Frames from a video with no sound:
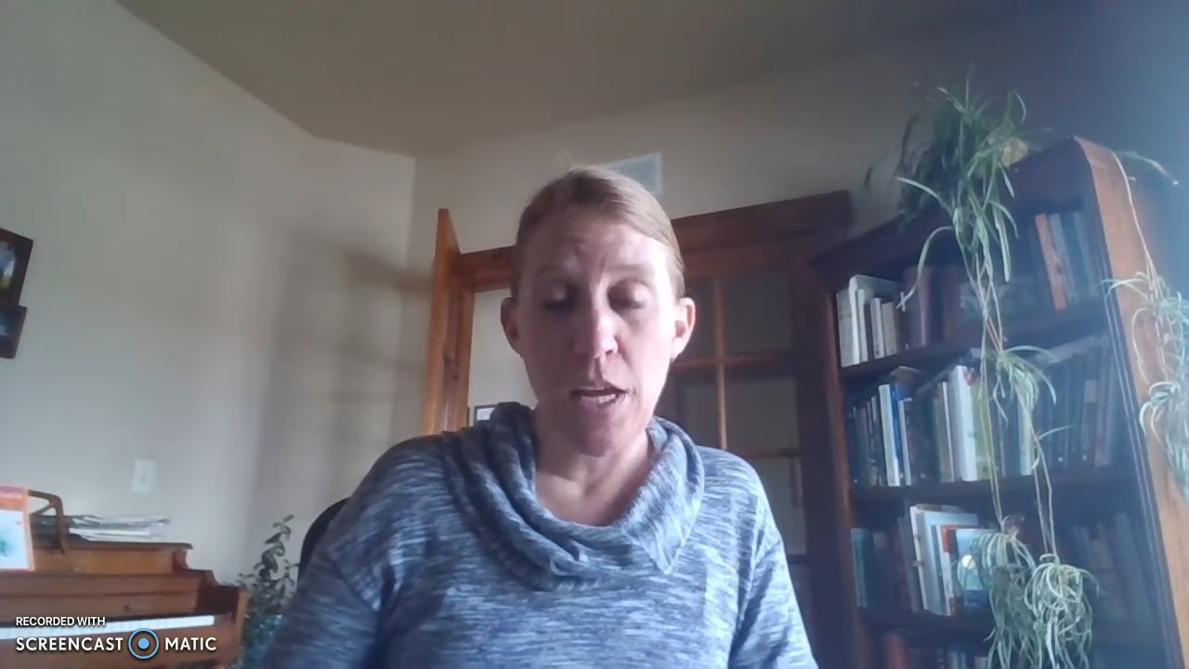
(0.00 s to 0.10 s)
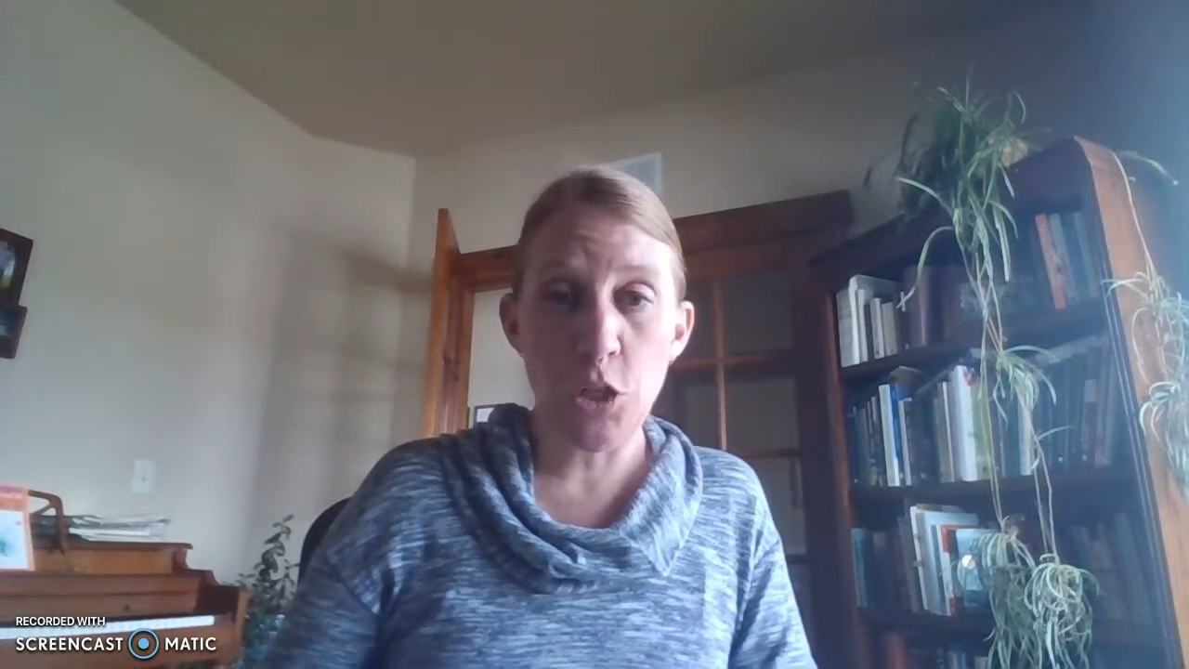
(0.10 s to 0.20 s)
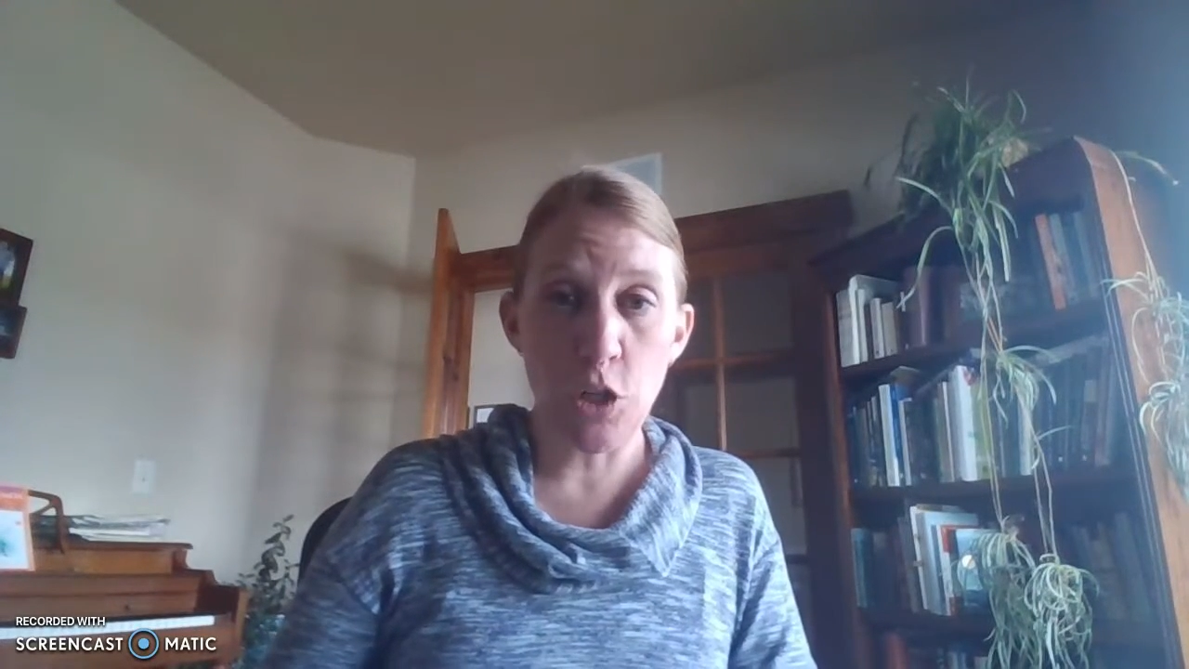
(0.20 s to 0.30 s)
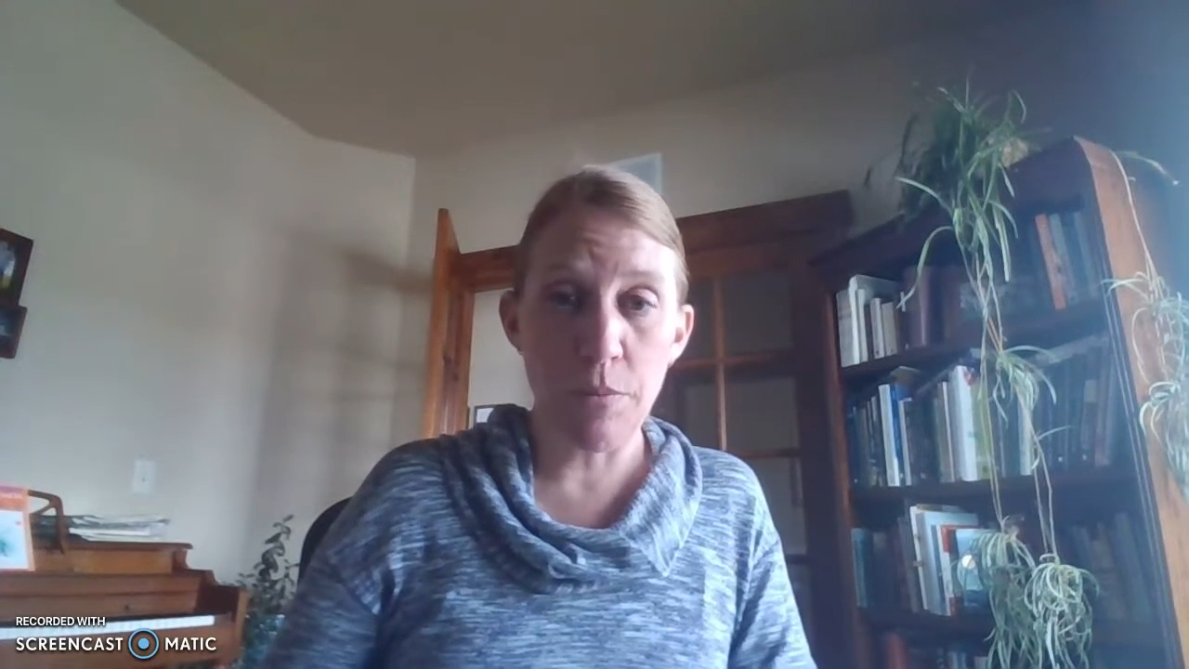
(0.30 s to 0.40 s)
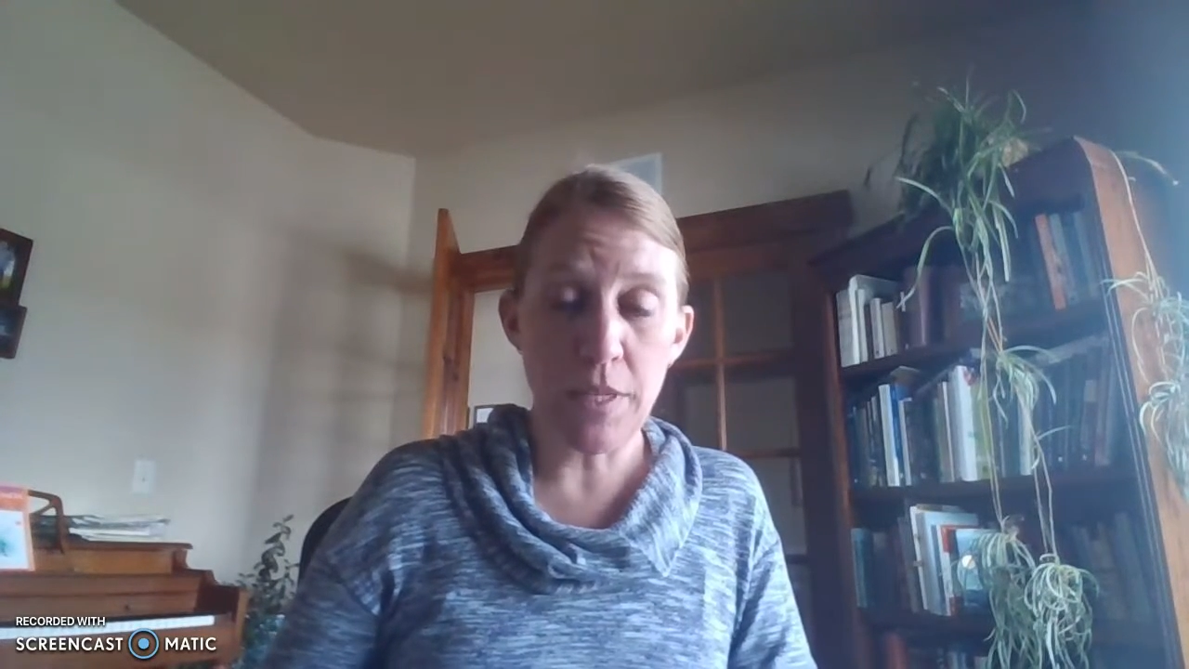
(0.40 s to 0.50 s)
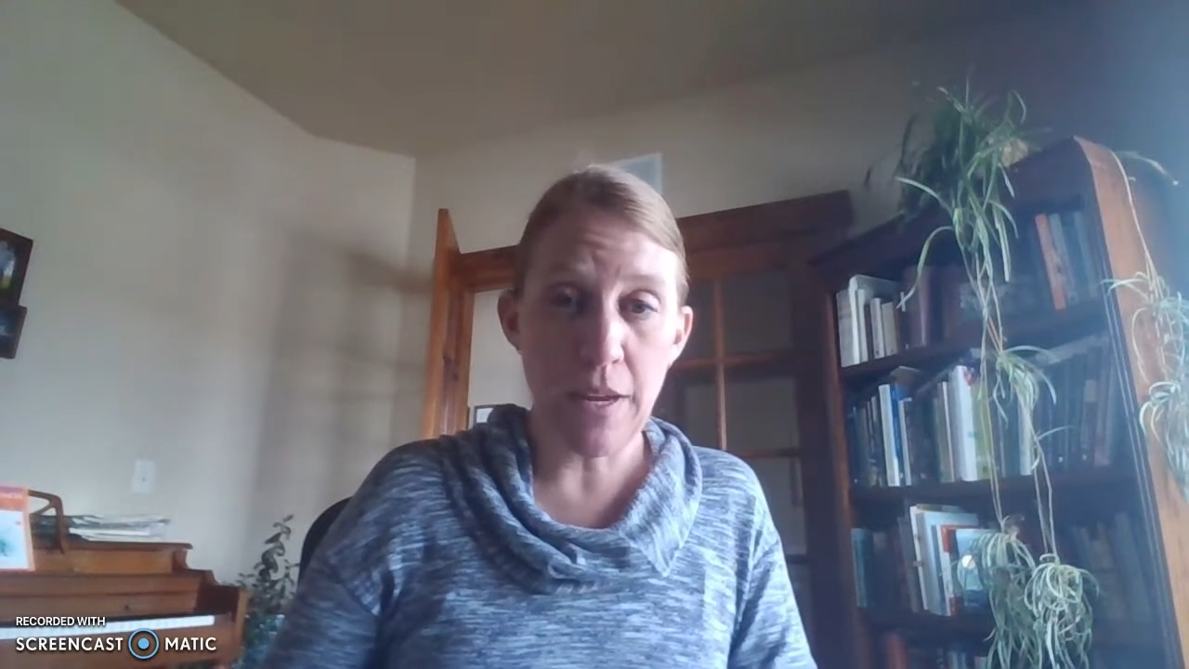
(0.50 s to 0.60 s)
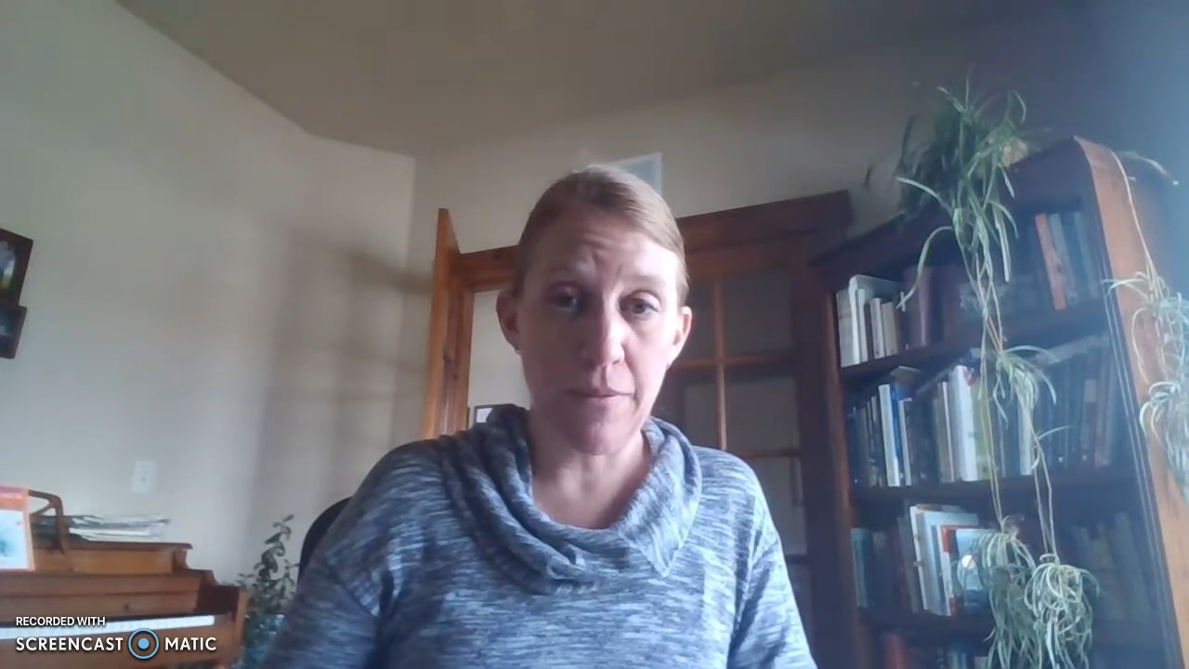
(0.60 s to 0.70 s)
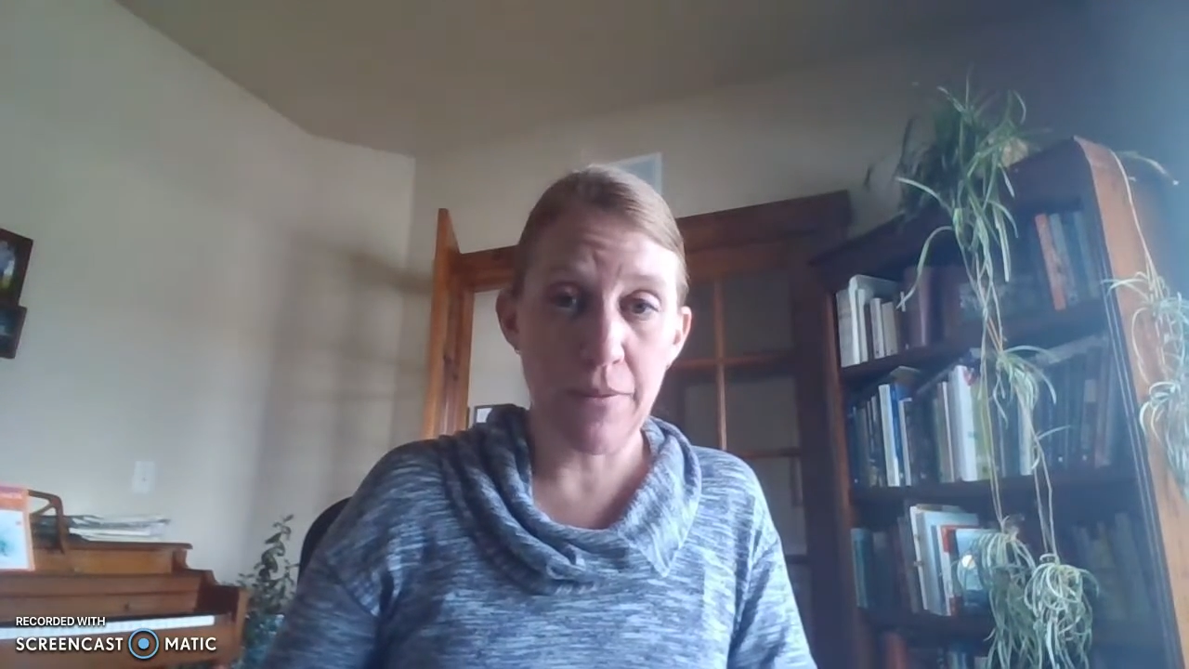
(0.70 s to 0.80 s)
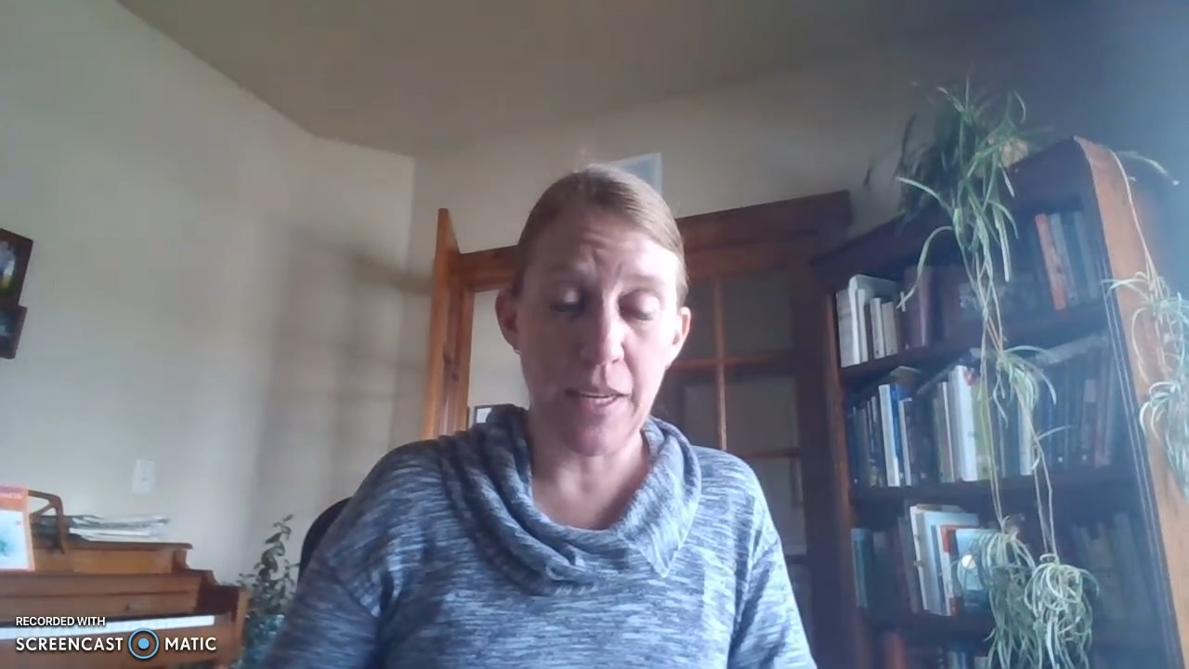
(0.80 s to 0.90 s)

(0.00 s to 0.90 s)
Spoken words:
In terms of